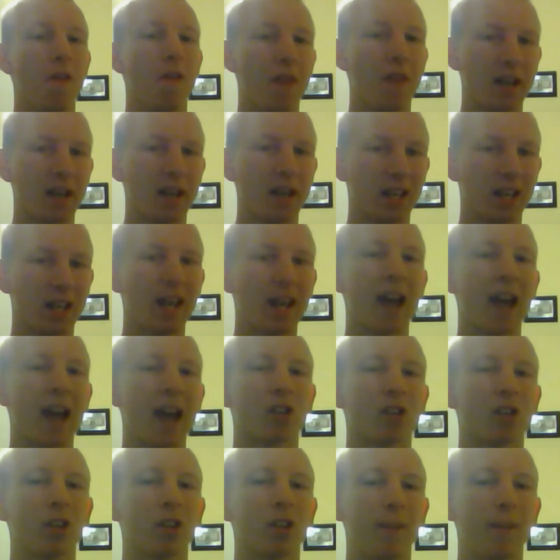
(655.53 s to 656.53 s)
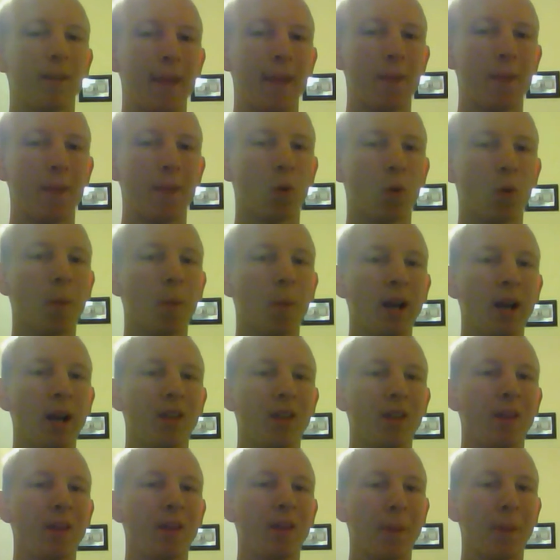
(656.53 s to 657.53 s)
they did actually made more
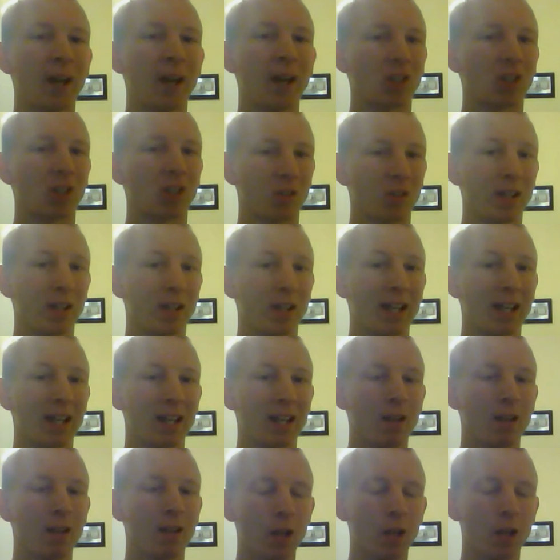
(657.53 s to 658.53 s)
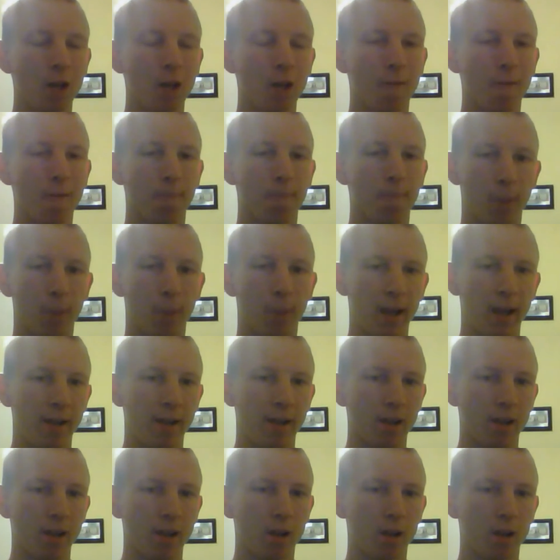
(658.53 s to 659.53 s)
money than the PS3 did,
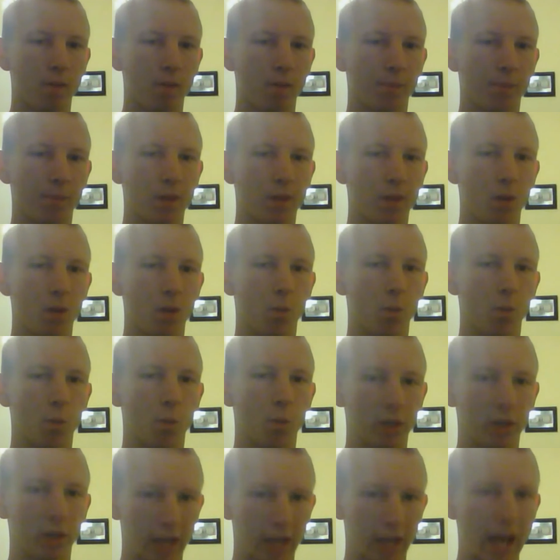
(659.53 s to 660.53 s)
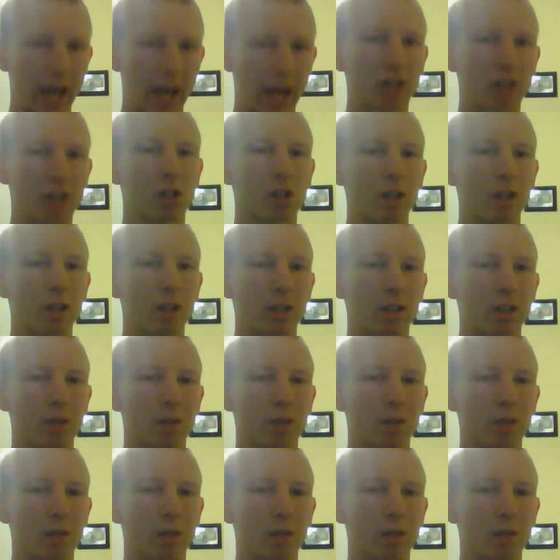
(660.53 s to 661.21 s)
but with the next gen